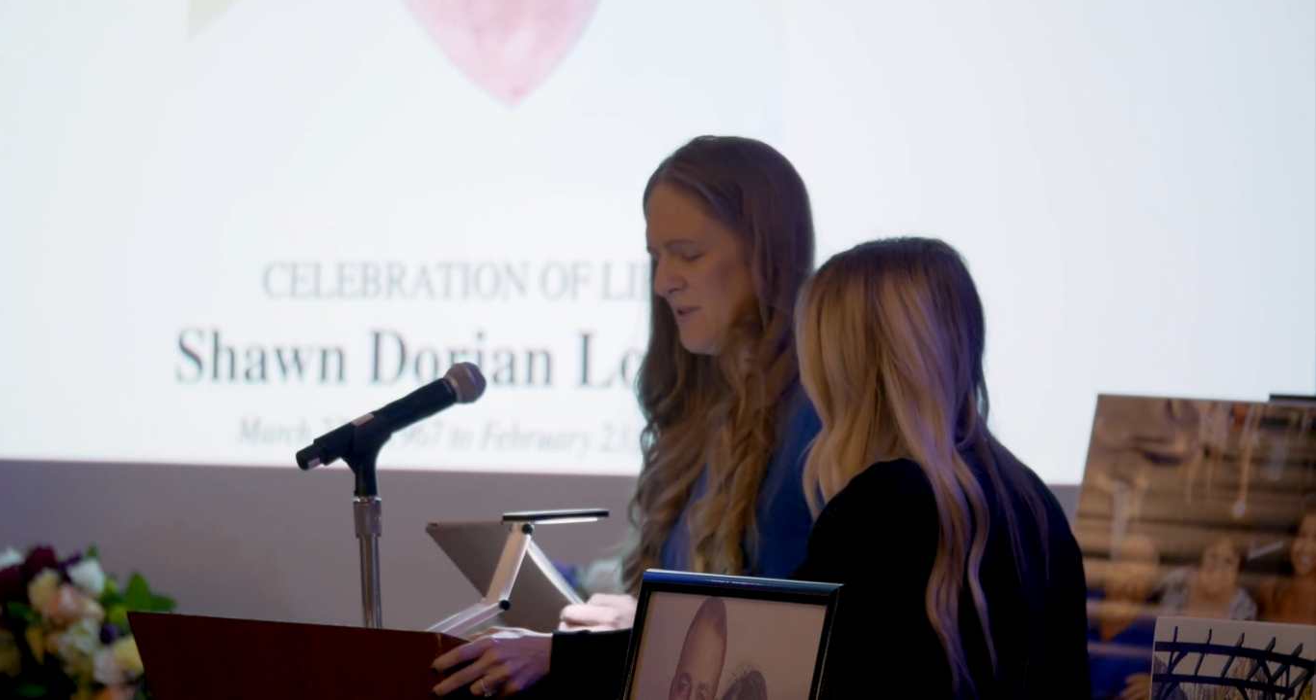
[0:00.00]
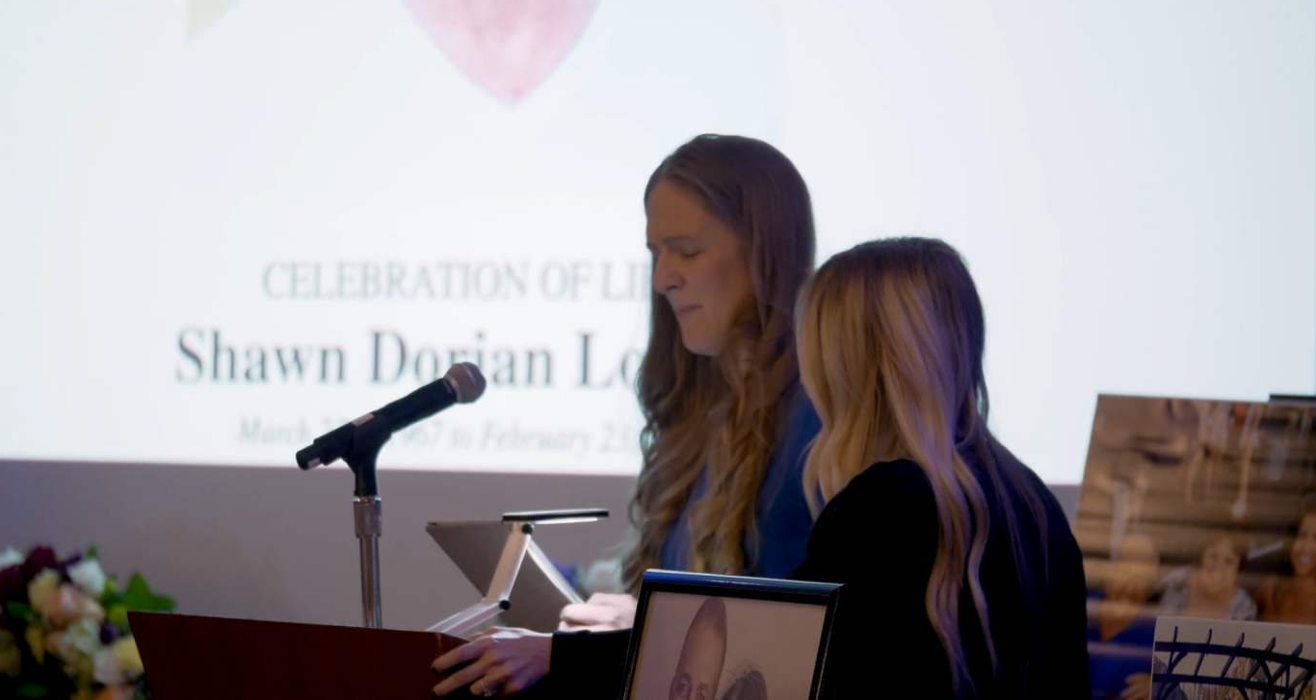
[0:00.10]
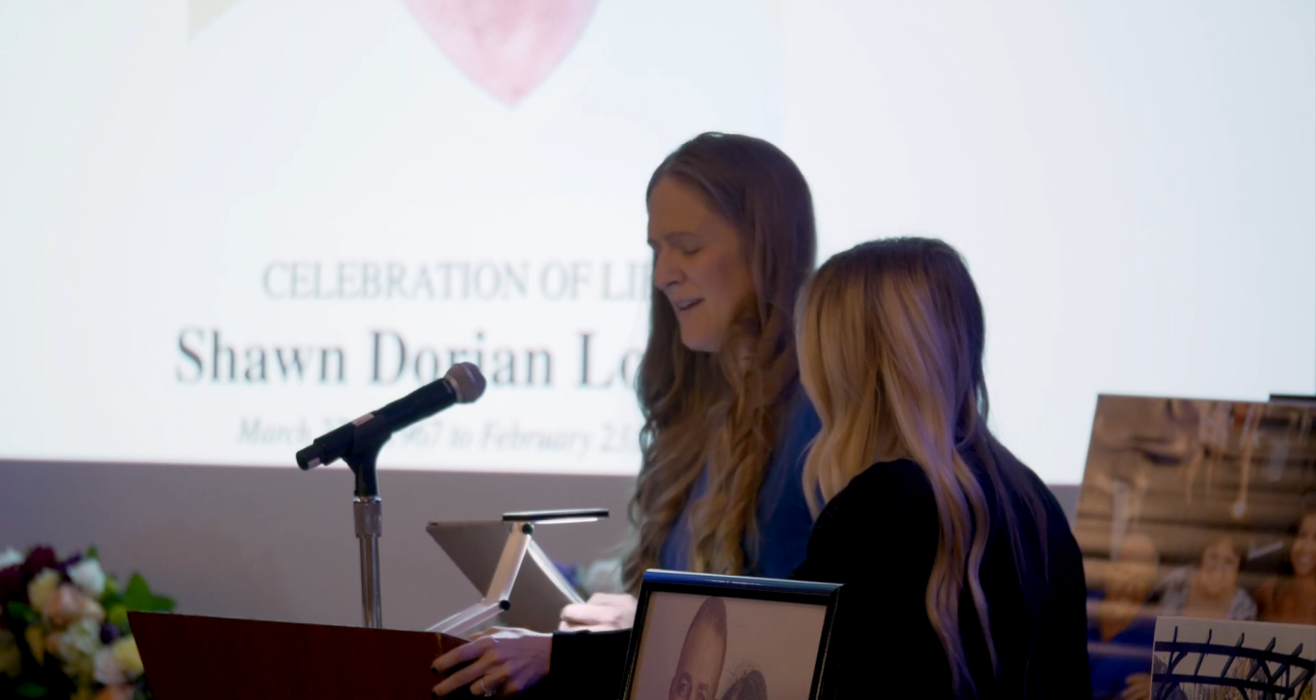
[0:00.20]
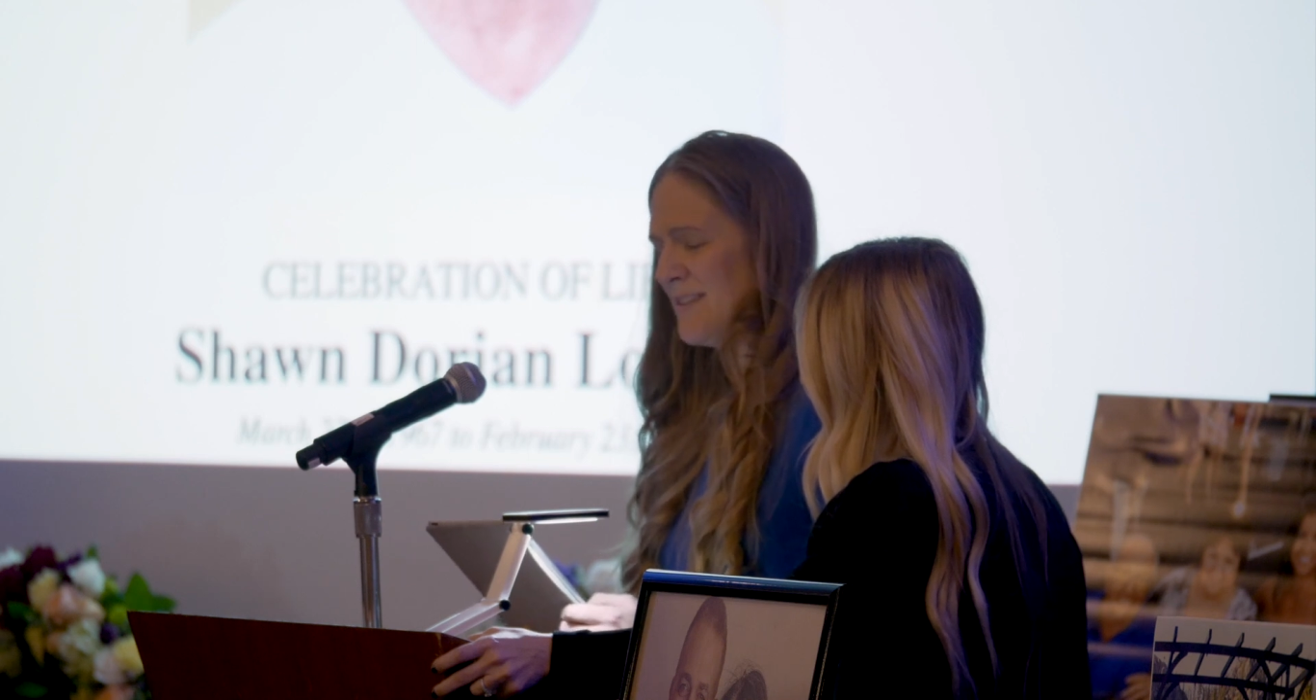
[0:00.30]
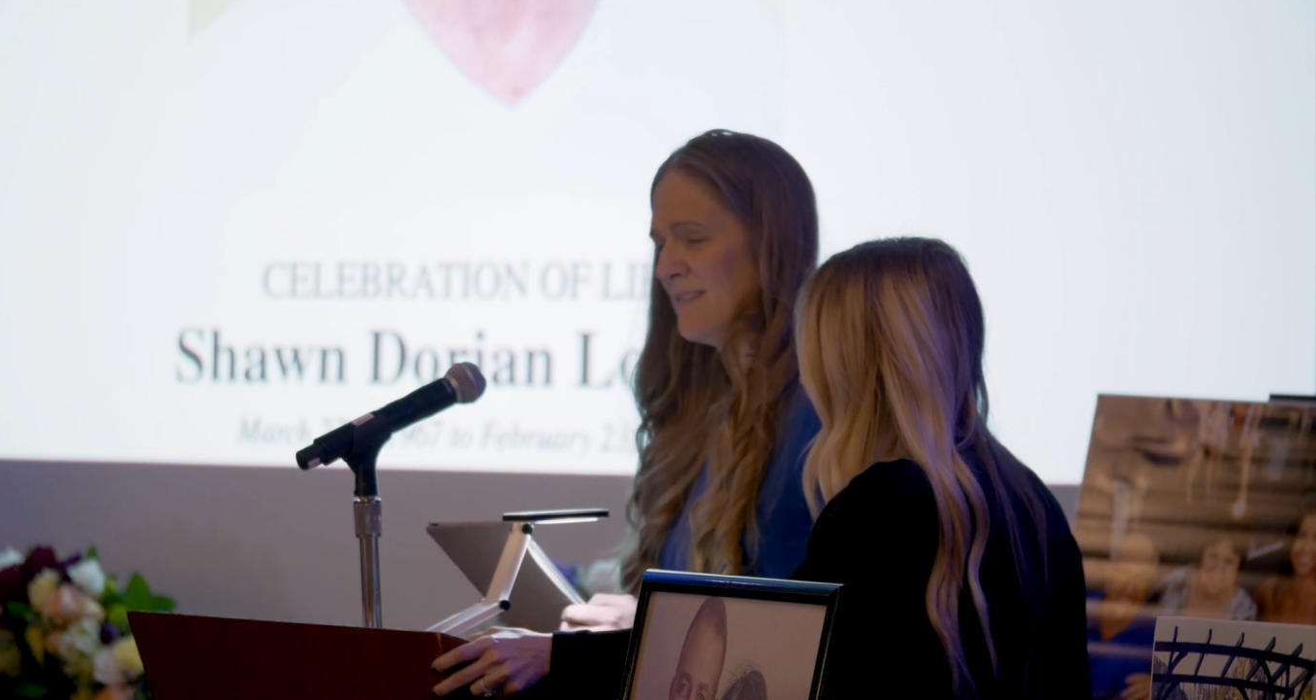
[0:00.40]

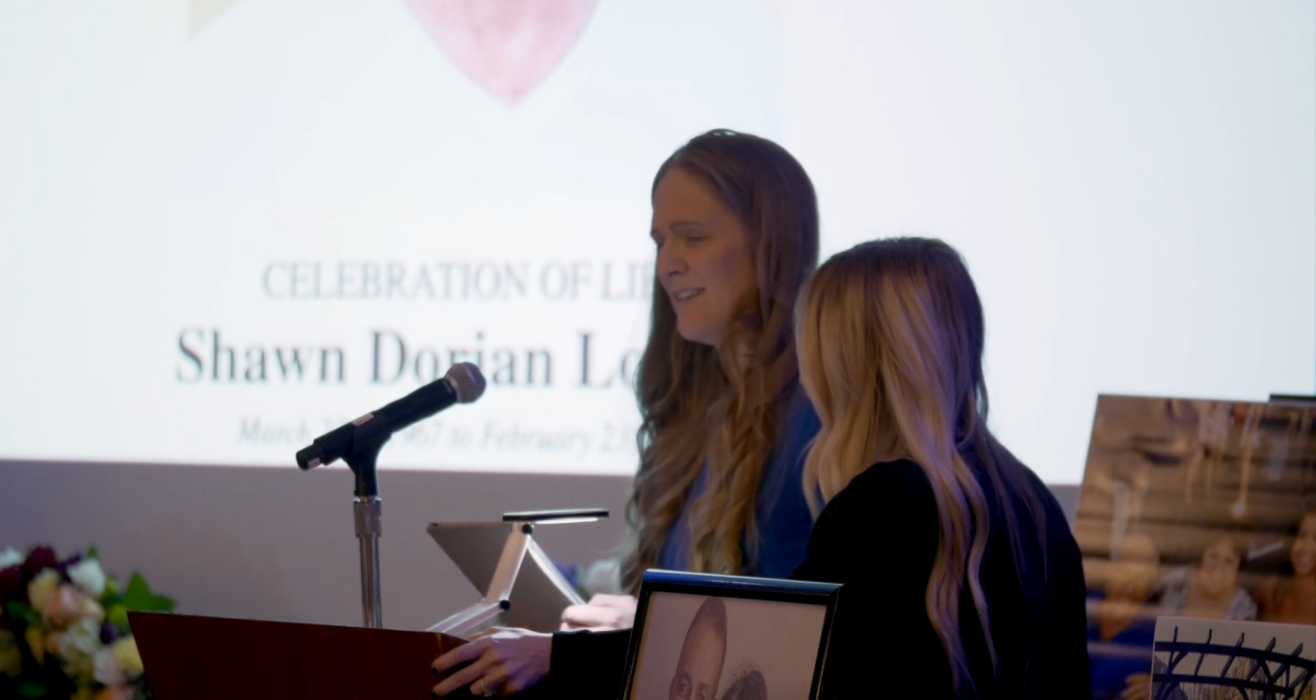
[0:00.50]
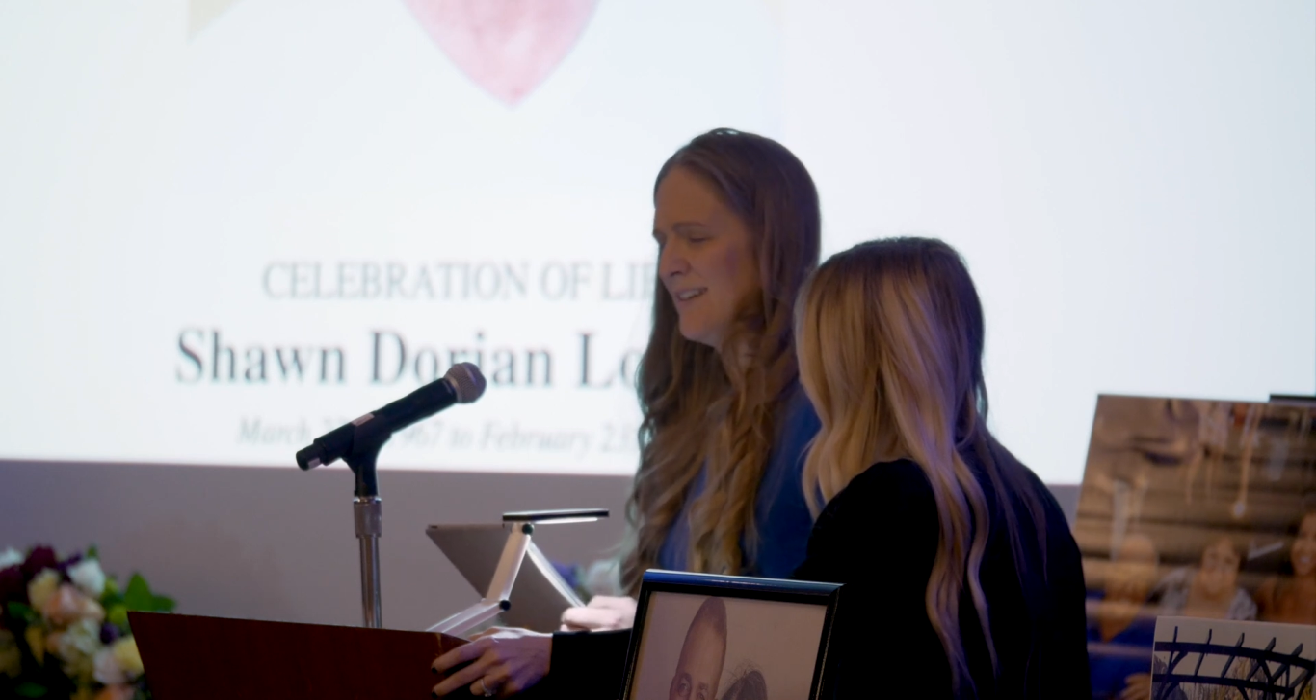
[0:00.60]
amazing